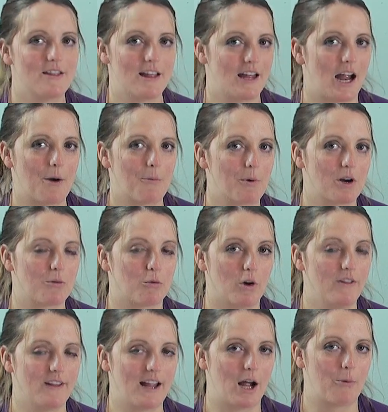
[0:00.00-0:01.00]
That I would have
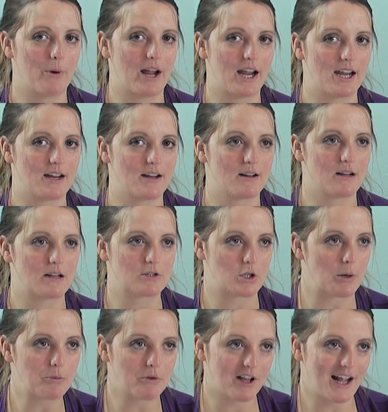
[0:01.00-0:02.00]
won that way.
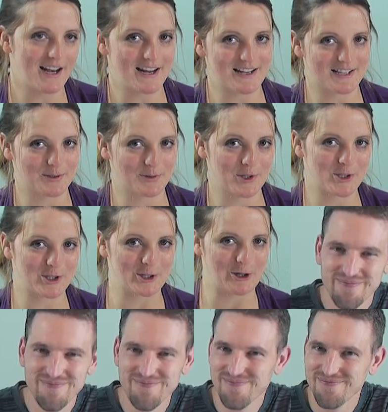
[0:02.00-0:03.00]
So I'm glad he switched the
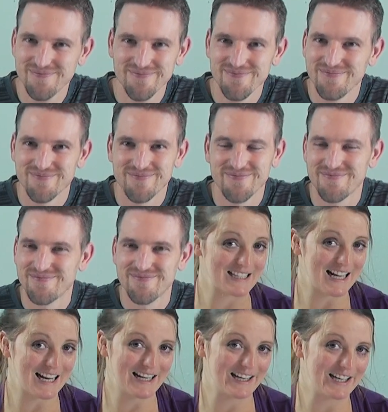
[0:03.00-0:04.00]
card over
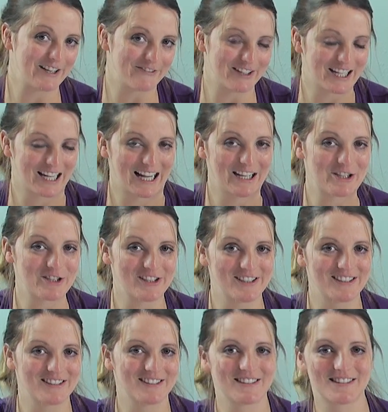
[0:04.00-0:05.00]
because I didn't even catch
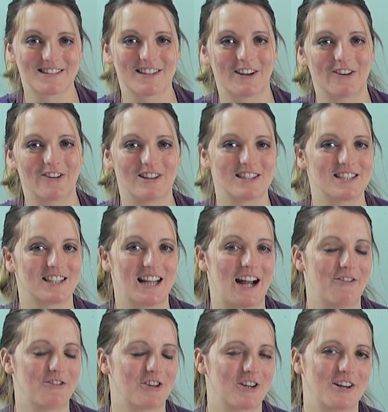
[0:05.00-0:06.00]
it. So until
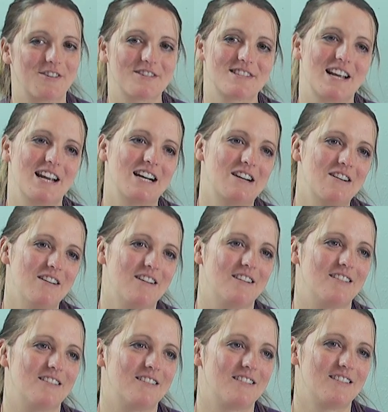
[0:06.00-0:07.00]
after, and I was like,
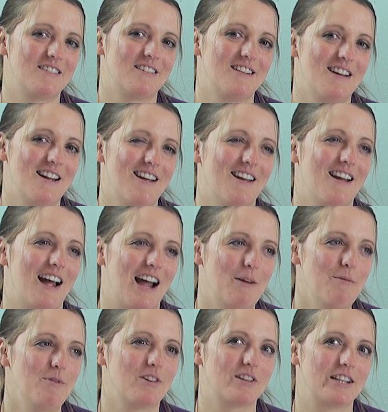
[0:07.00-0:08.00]
I'm
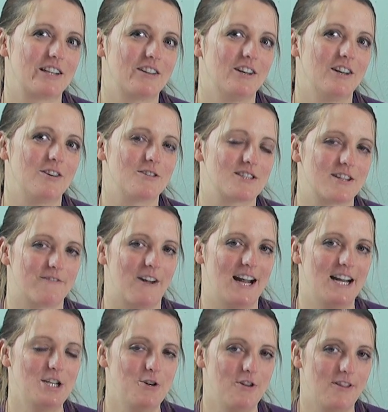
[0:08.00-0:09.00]
really close. If
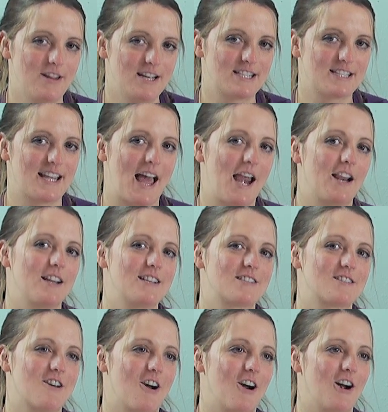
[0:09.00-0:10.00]
I do this
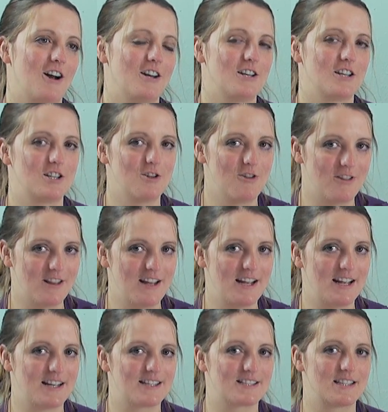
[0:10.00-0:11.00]
catalyst card to do
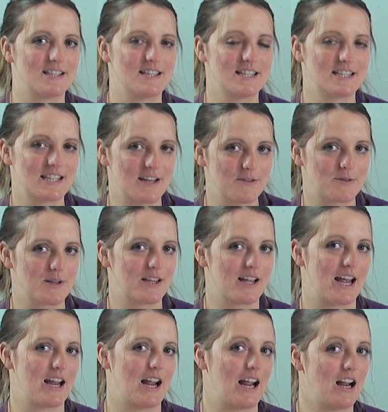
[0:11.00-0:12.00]
this, and this gives me
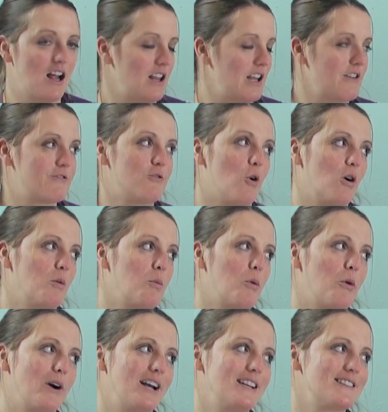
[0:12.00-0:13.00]
I got 4
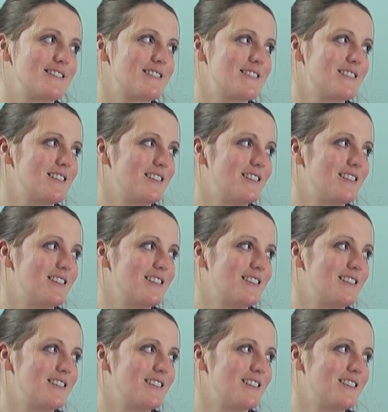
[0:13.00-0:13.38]
points.